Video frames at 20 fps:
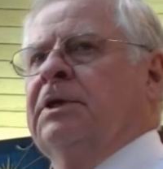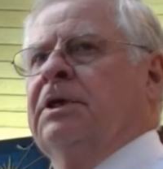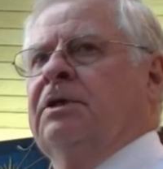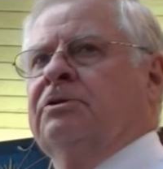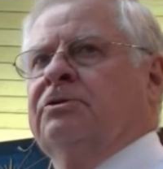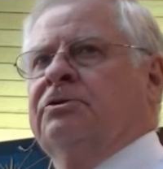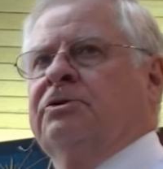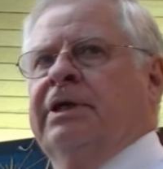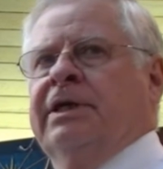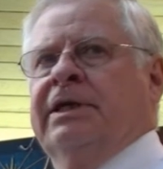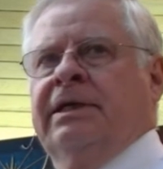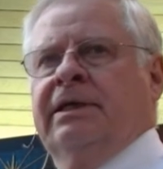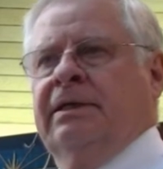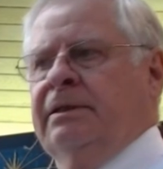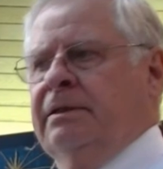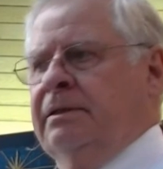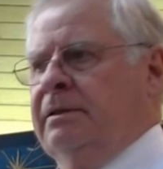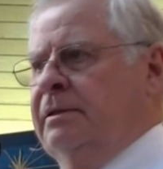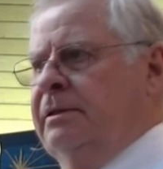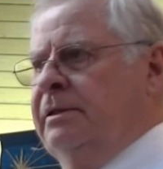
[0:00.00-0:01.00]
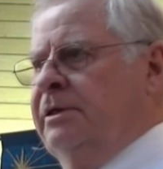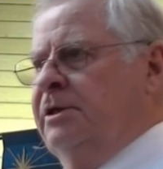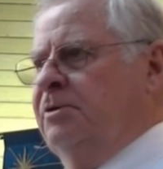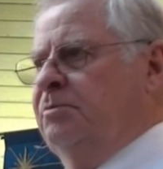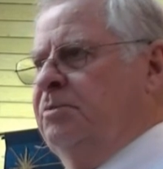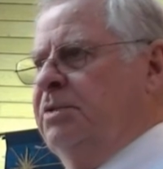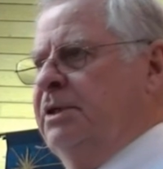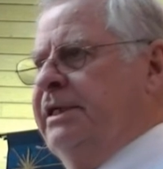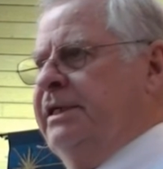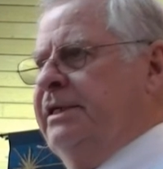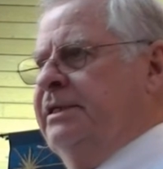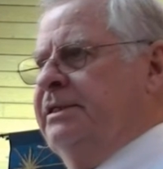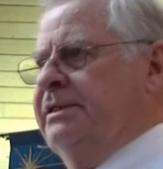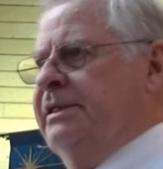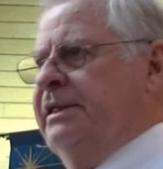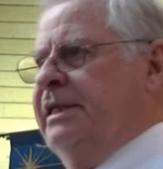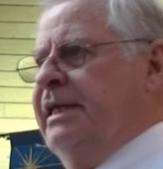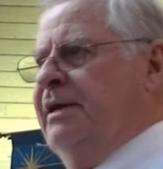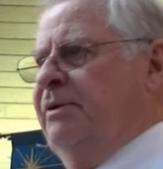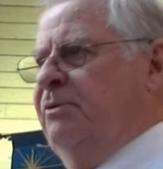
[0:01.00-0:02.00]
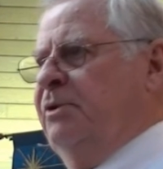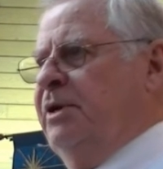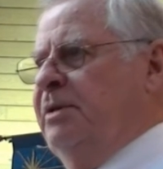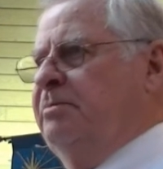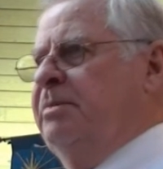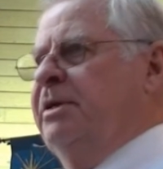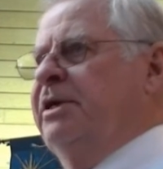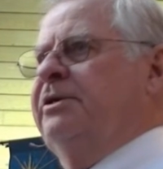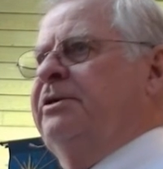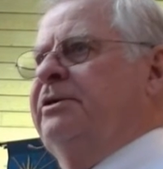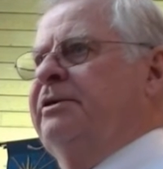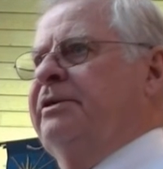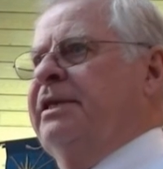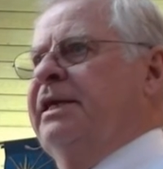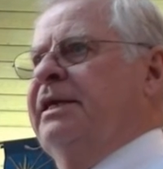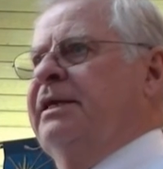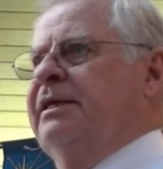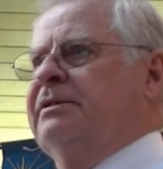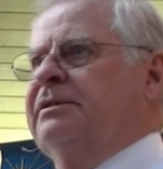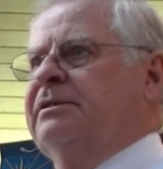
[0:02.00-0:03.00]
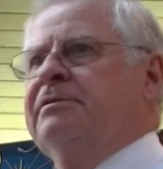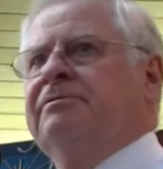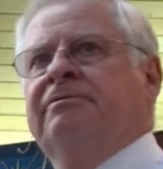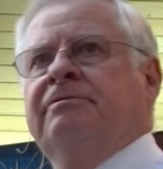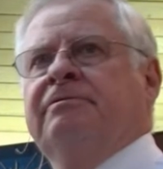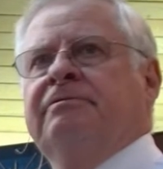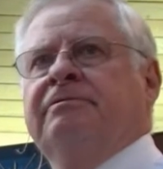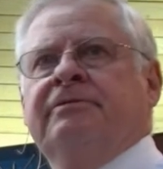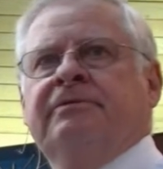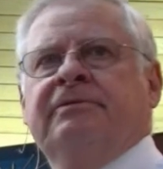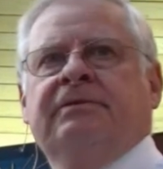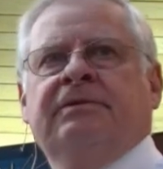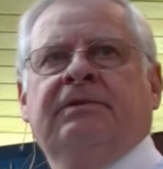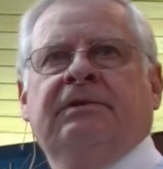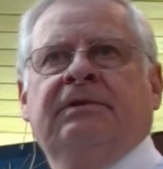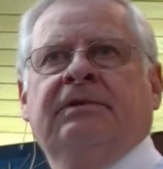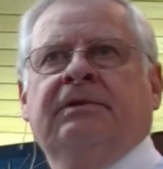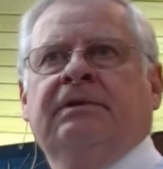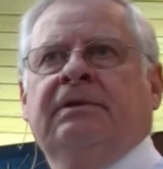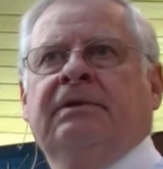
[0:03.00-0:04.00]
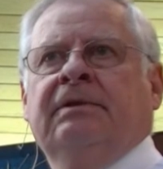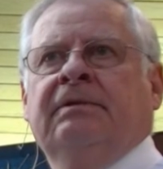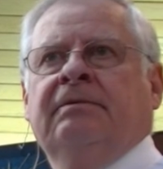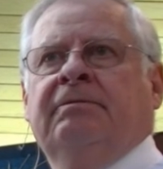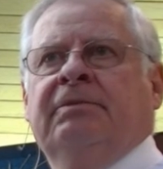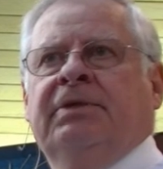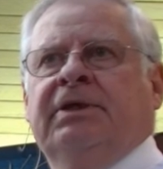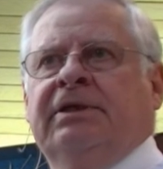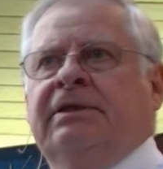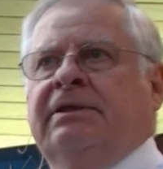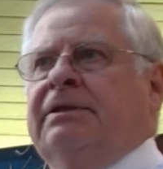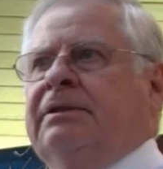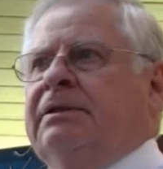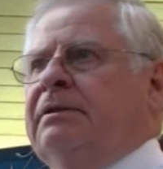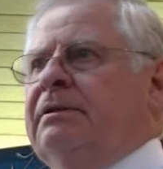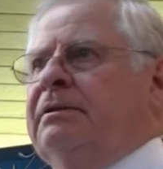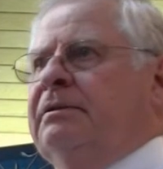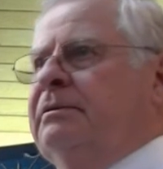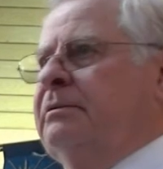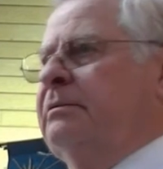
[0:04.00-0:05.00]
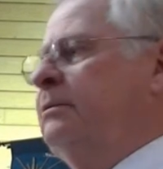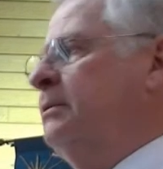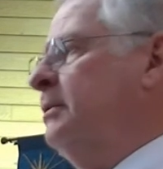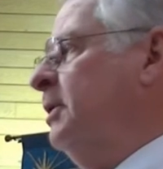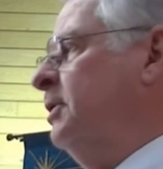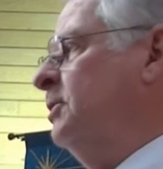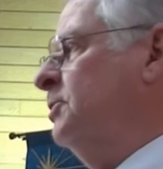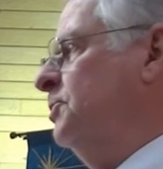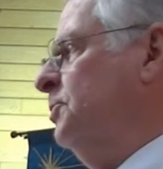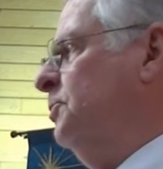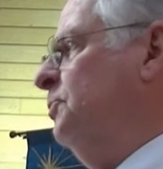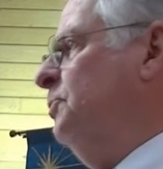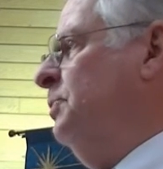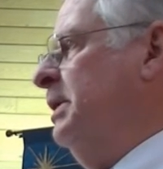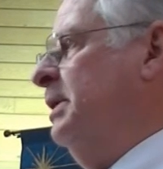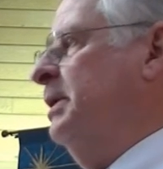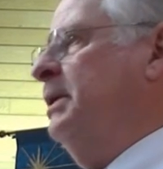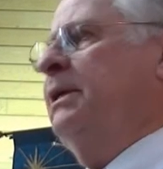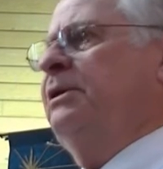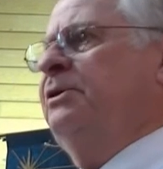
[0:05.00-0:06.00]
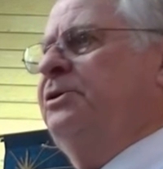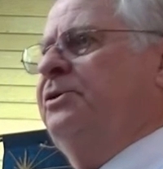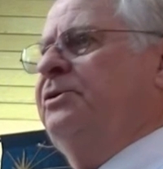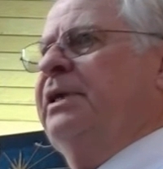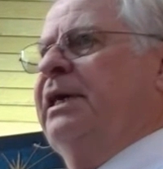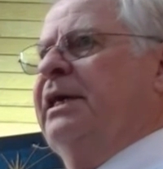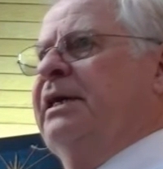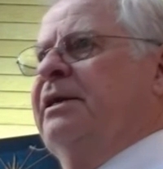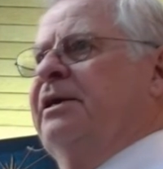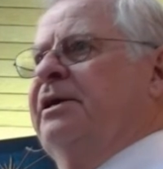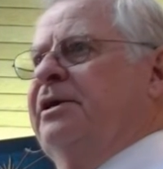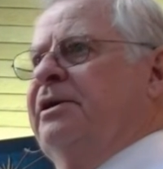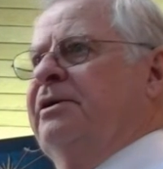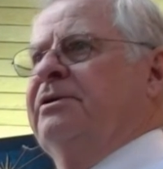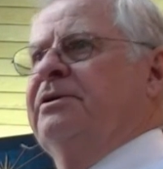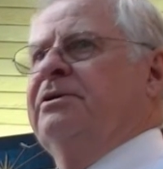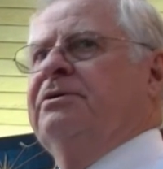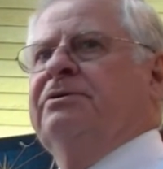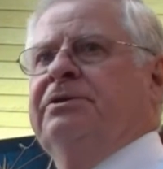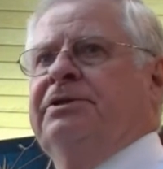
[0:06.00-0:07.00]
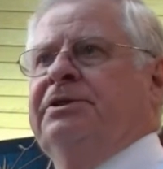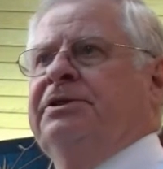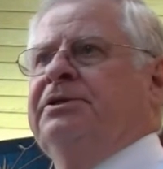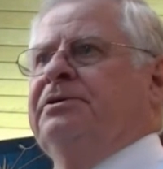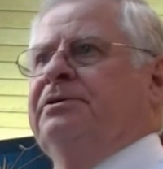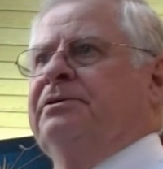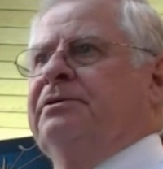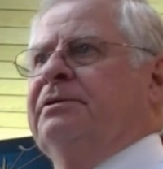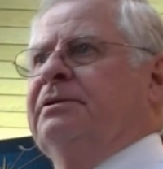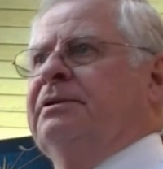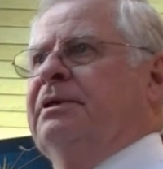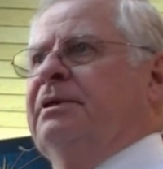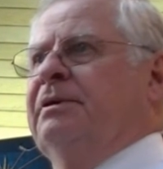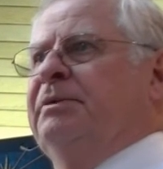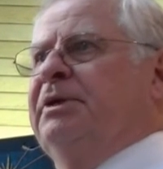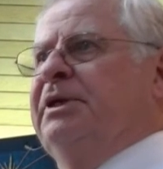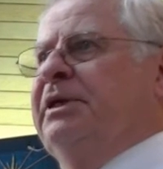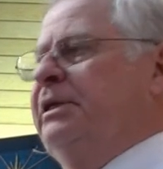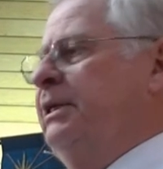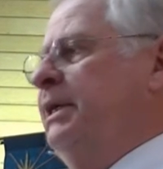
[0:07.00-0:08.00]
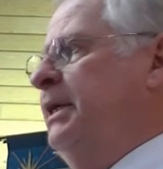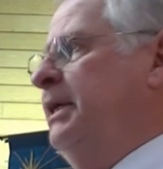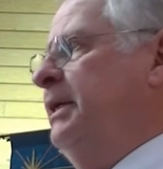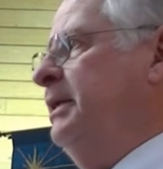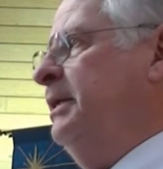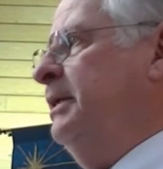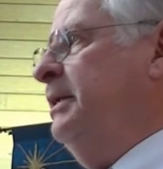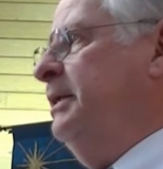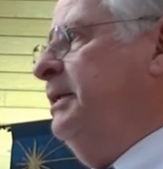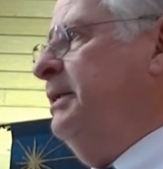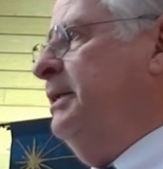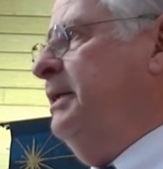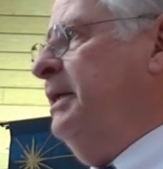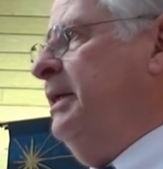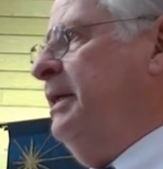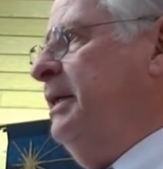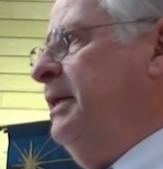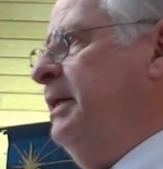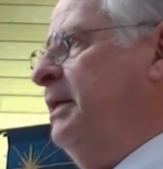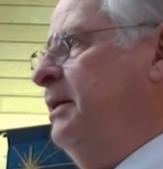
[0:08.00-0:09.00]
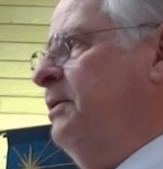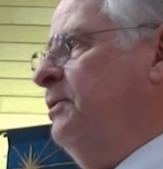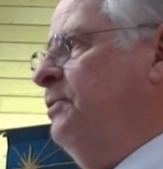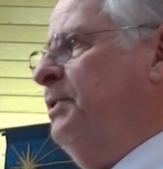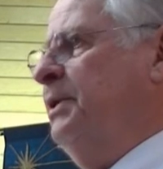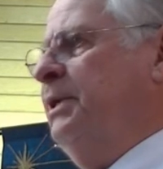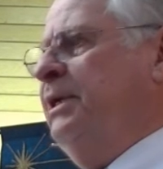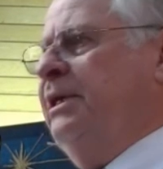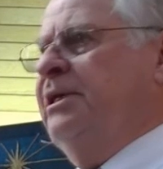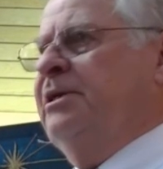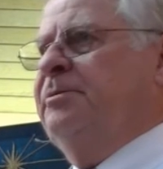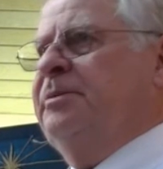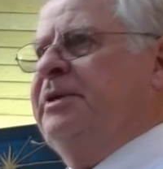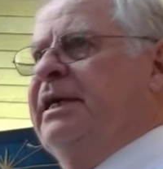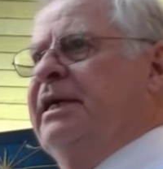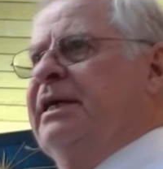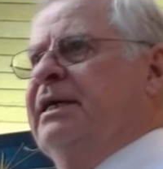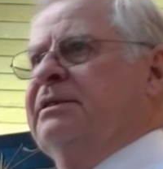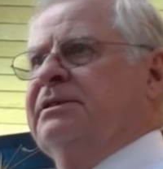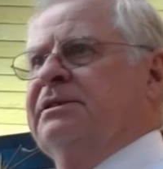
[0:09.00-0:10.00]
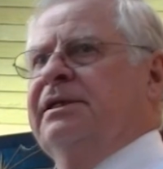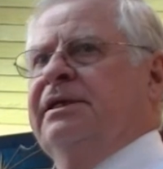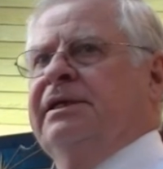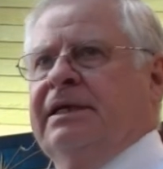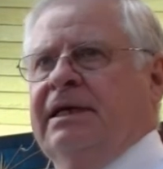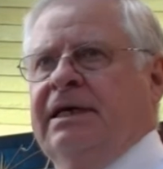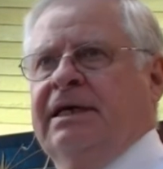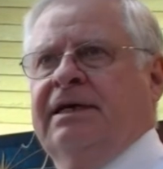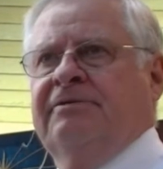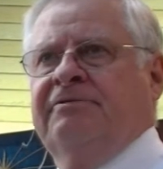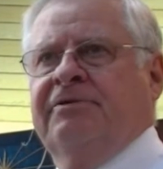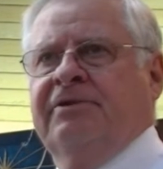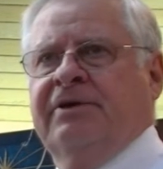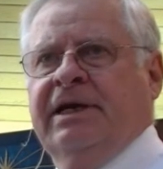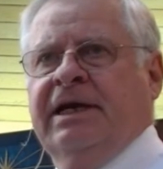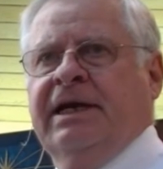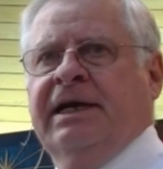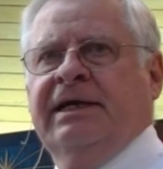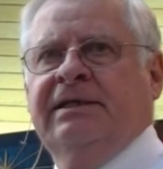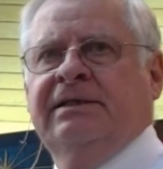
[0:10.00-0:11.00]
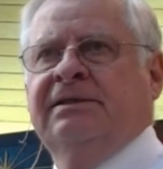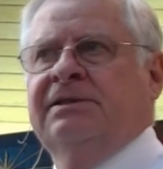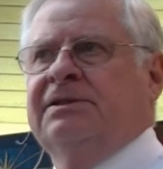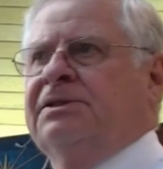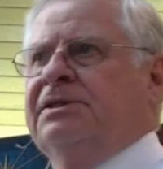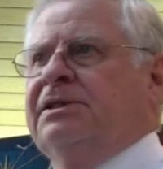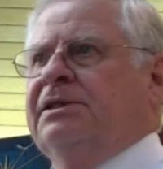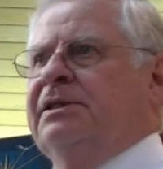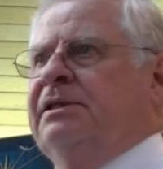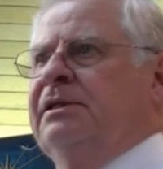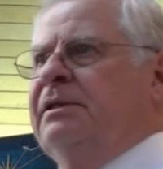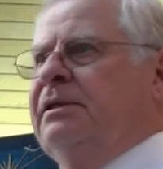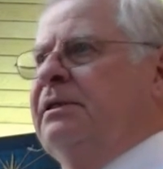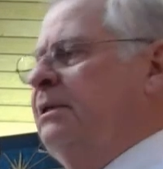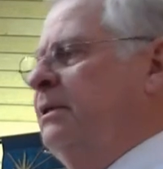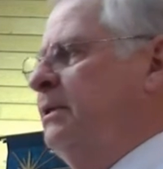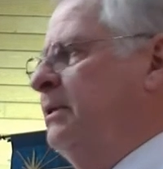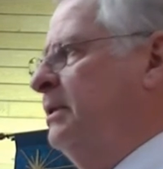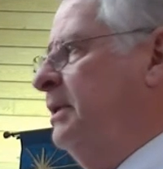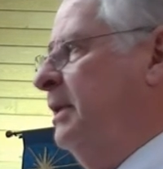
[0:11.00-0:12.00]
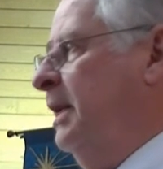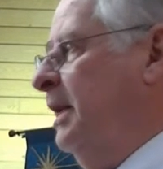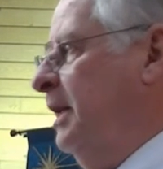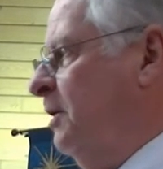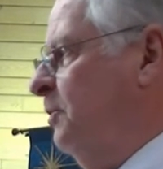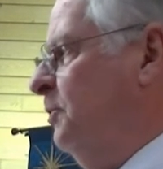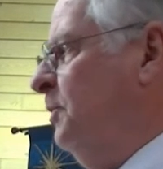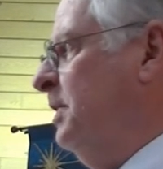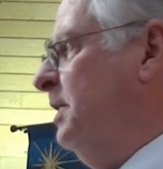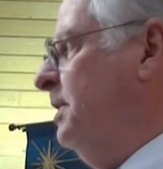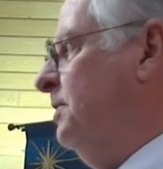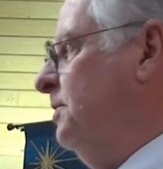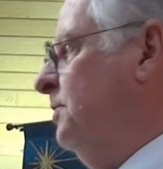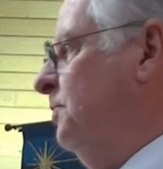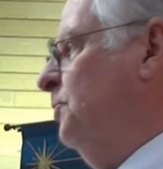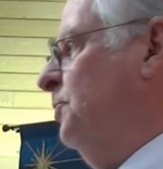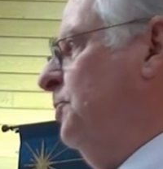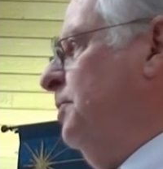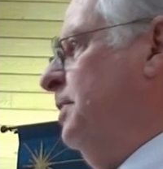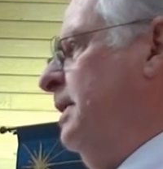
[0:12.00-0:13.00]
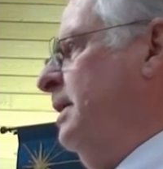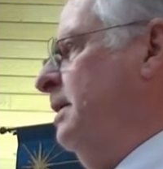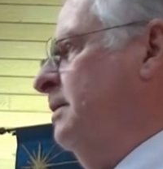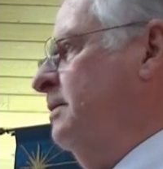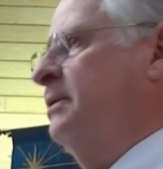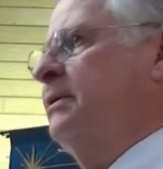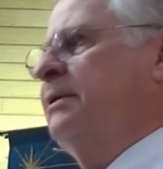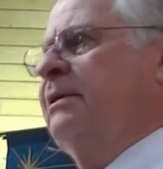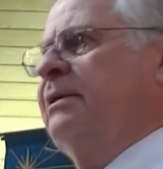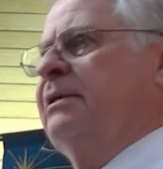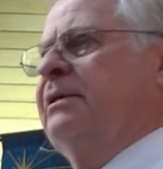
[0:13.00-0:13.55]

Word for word: I'll try to help lead us in that way better. Thanks. But also, we can do that on our own too. I mean, day in and day out, we need to be asking God for guidance and how do we get the word out?